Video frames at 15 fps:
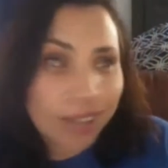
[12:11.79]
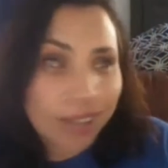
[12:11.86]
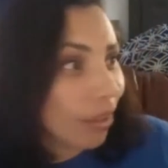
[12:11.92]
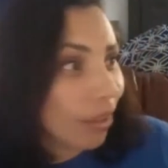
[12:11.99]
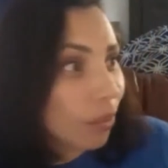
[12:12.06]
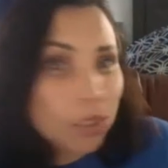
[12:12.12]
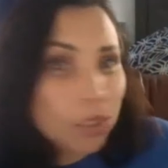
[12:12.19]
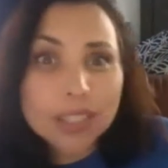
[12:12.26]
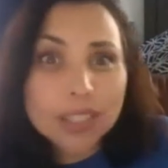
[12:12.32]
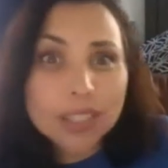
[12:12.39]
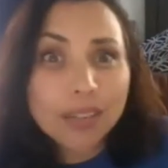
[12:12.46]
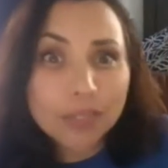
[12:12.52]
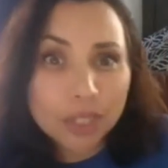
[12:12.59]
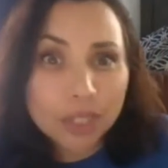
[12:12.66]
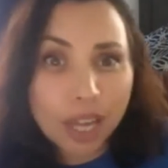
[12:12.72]
I thought, well, she's
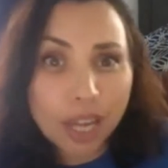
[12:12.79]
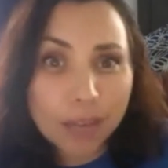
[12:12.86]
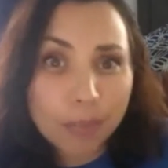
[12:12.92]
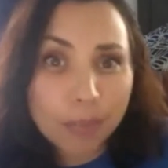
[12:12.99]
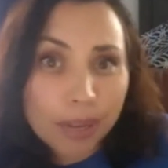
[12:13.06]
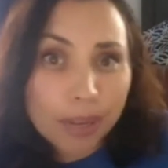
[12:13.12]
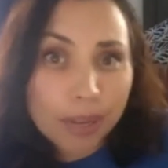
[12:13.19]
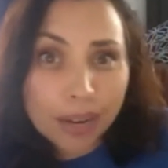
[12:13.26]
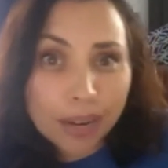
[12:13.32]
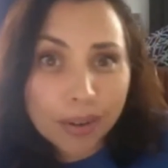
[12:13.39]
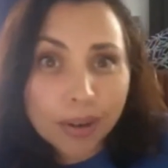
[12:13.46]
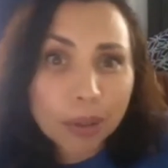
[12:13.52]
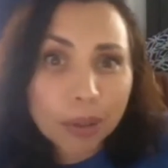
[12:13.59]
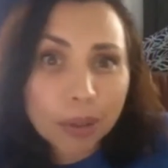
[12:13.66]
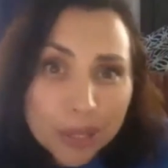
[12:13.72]
never shot a bow and arrow.
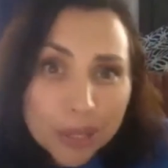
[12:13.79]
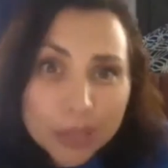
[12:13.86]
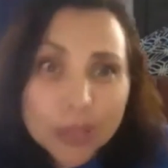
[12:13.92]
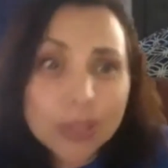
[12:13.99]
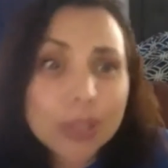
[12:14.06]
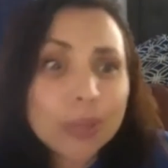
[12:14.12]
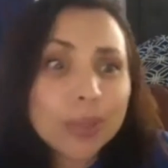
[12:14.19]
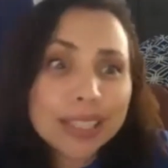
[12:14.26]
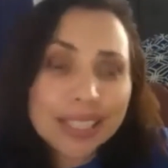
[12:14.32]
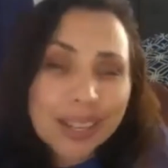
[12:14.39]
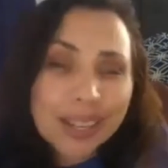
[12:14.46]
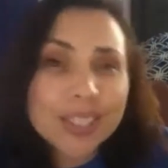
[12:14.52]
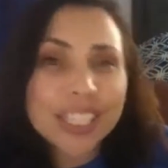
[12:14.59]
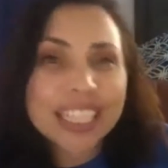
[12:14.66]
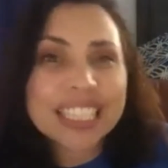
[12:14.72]
I want her to do it with the
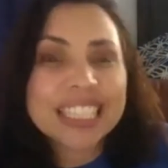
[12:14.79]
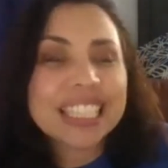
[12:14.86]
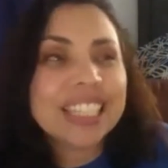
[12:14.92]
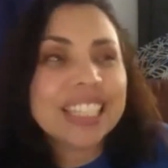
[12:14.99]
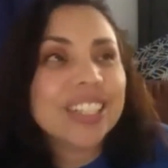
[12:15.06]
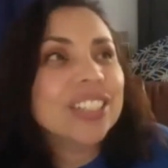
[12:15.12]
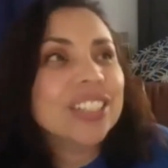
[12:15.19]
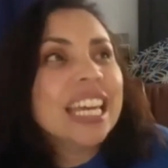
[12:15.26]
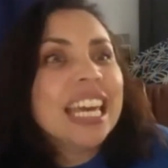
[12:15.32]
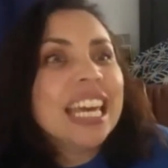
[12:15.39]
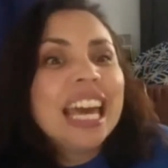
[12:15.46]
OJS kiddos.